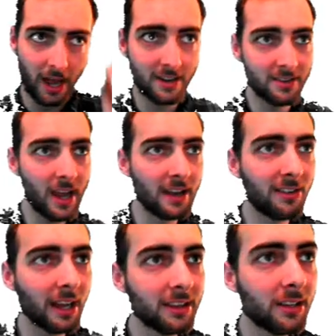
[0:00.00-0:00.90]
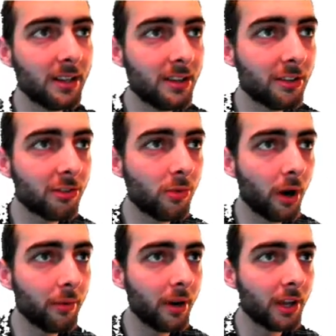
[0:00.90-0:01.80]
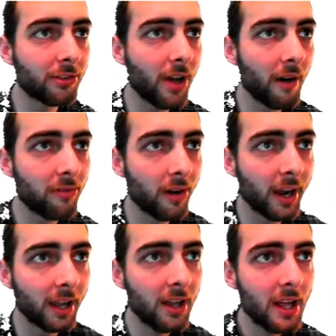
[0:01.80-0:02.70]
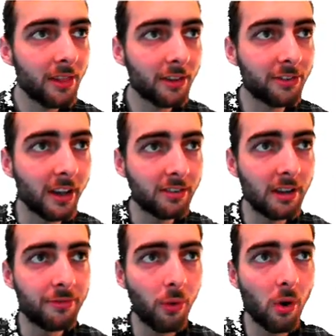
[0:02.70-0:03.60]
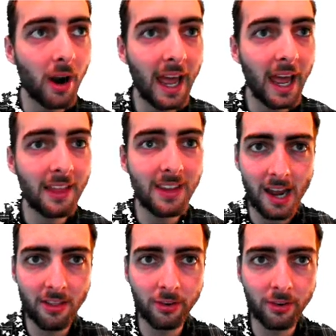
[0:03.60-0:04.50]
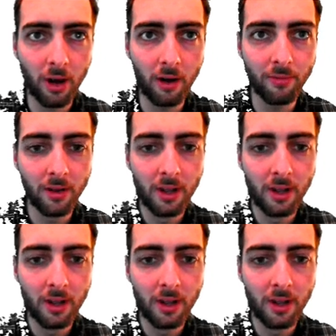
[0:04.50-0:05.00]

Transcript: And technically this square root is covering the 64 and the 8 to the 12,